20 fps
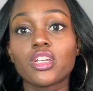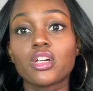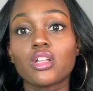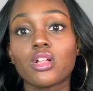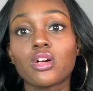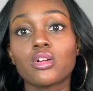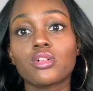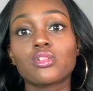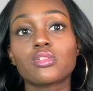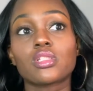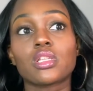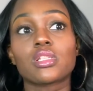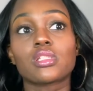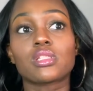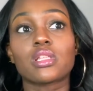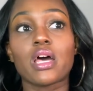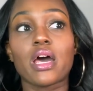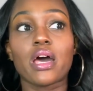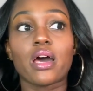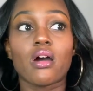clothes is
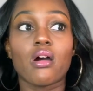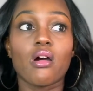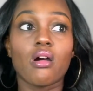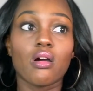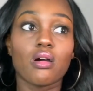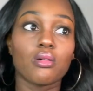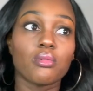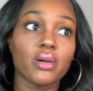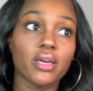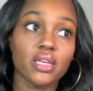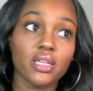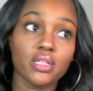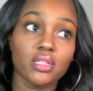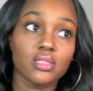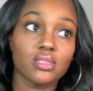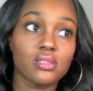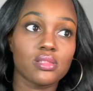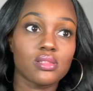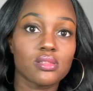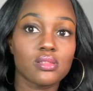not
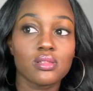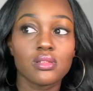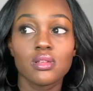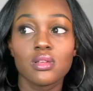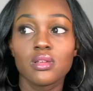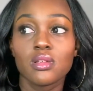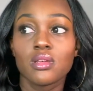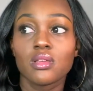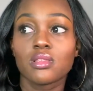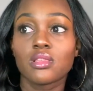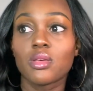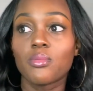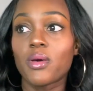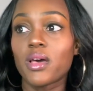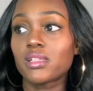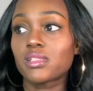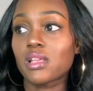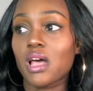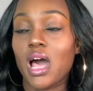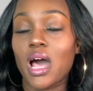always the
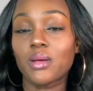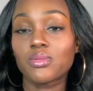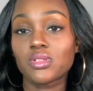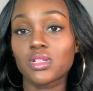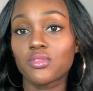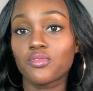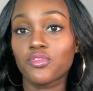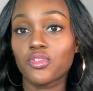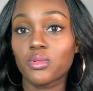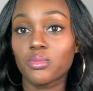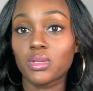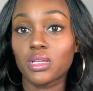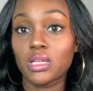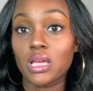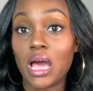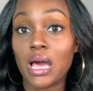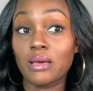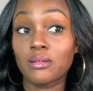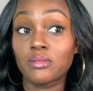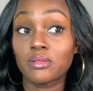best option for me.
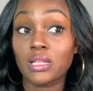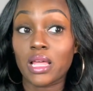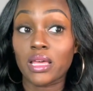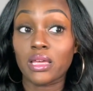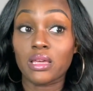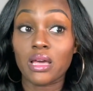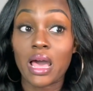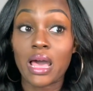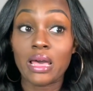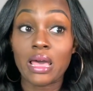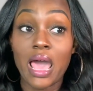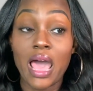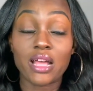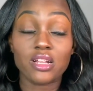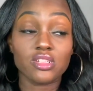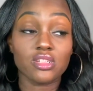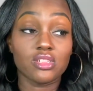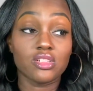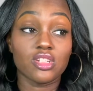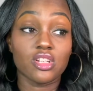I like I
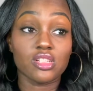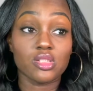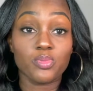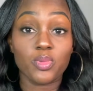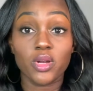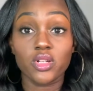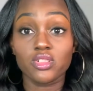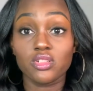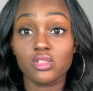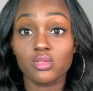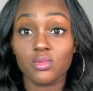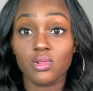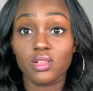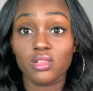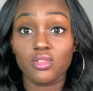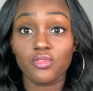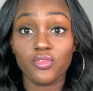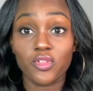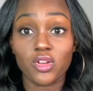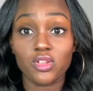actually just purchased one of
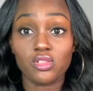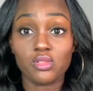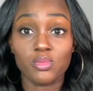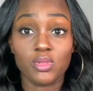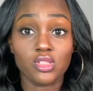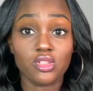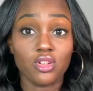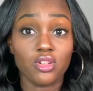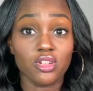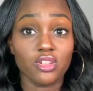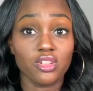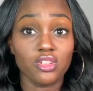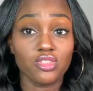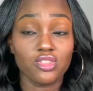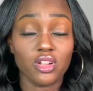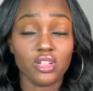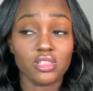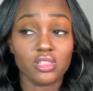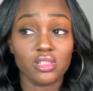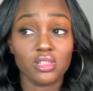the first maternity
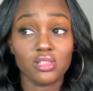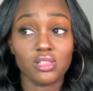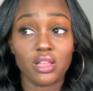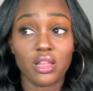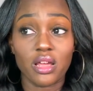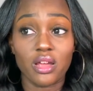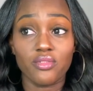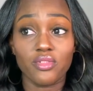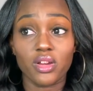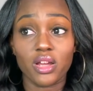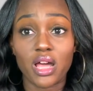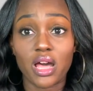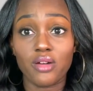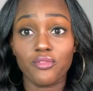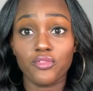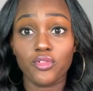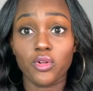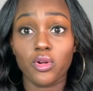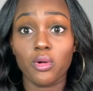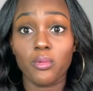dresses I ever got
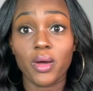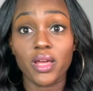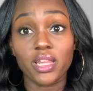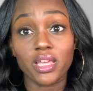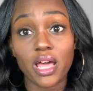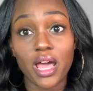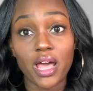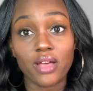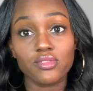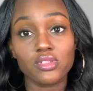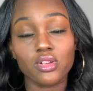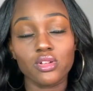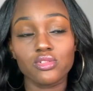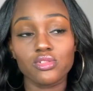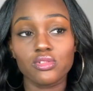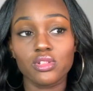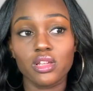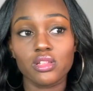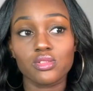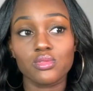for a wedding I have to go
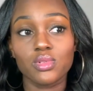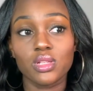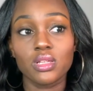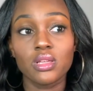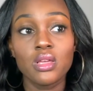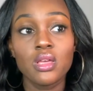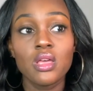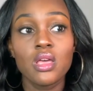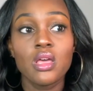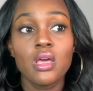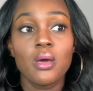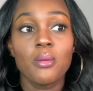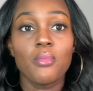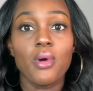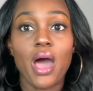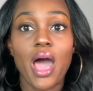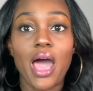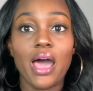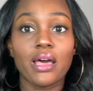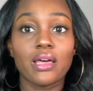to next week.
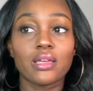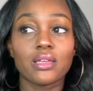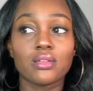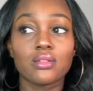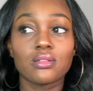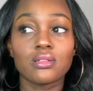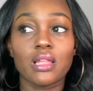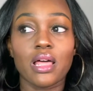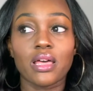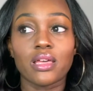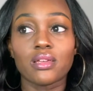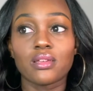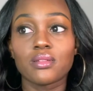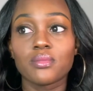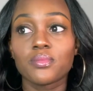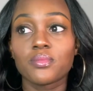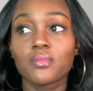But I like